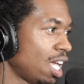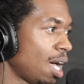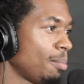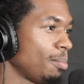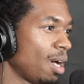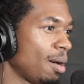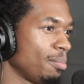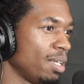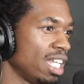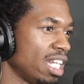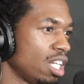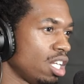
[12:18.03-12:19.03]
I'm
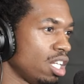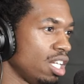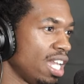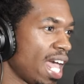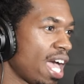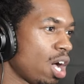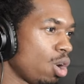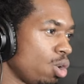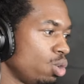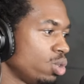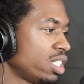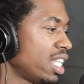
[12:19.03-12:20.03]
getting that
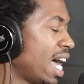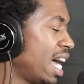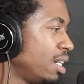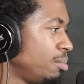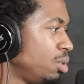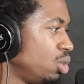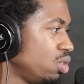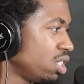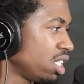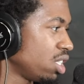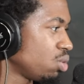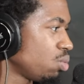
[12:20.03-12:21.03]
whole side of
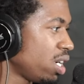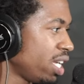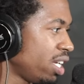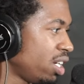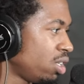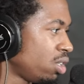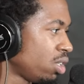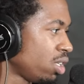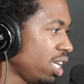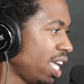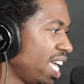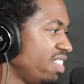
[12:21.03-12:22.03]
music as well.
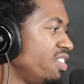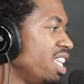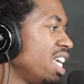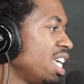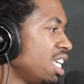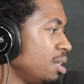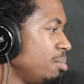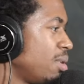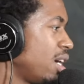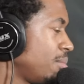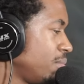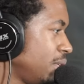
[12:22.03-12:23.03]
And then he
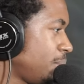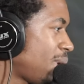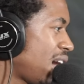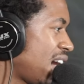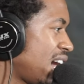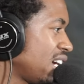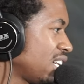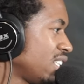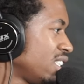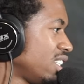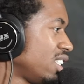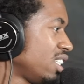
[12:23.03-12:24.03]
bumped the
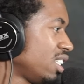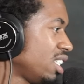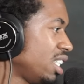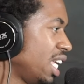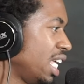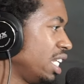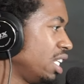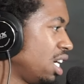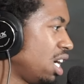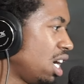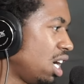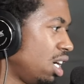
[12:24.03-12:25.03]
pop and, you
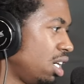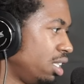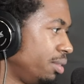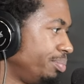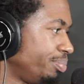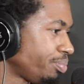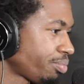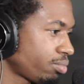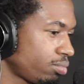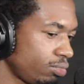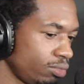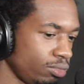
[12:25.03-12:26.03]

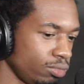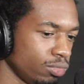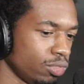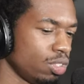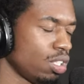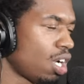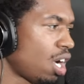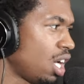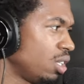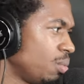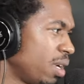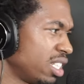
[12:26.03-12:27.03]
know,
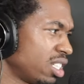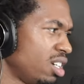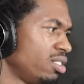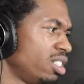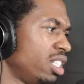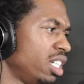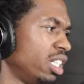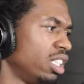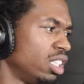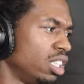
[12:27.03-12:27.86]
all the West Coast shit.